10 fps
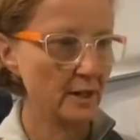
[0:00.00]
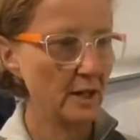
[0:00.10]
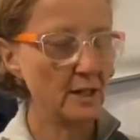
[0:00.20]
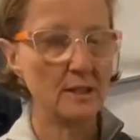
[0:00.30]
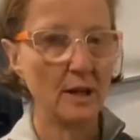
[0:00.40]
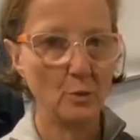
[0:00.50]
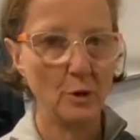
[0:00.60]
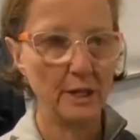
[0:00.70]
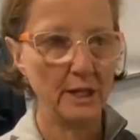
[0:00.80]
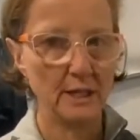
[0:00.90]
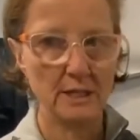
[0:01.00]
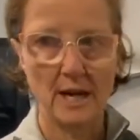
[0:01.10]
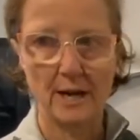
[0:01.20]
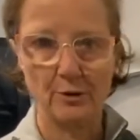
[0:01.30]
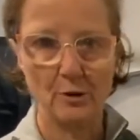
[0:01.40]
It's like working in a
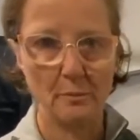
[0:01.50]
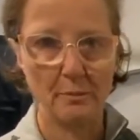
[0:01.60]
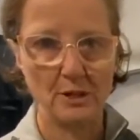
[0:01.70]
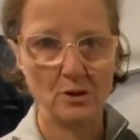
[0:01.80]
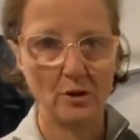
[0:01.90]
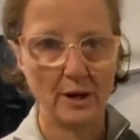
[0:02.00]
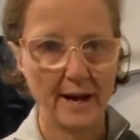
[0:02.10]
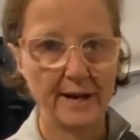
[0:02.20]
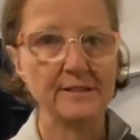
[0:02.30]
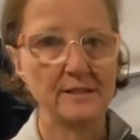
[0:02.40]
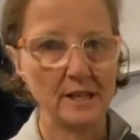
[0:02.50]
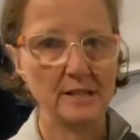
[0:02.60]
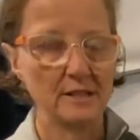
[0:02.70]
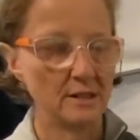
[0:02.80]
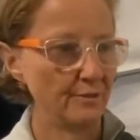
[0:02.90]
dark room, but not as
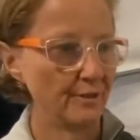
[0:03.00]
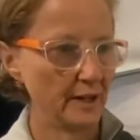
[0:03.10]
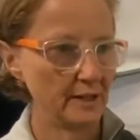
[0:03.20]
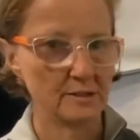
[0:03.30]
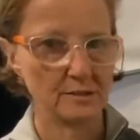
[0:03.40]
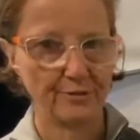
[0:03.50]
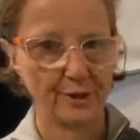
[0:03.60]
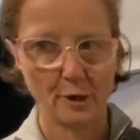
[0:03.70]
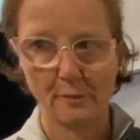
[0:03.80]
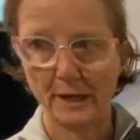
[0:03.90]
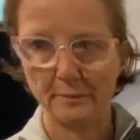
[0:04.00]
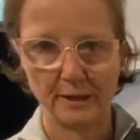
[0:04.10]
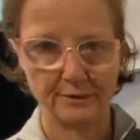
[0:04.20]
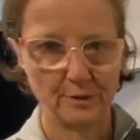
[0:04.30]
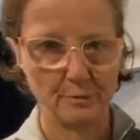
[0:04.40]
sensitive as photo paper
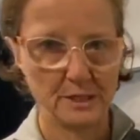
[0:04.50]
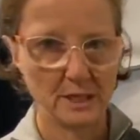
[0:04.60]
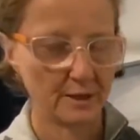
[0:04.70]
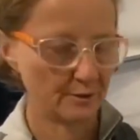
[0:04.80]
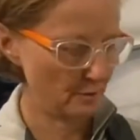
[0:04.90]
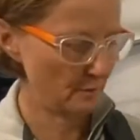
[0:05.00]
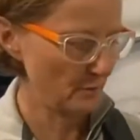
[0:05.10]
from the dark room.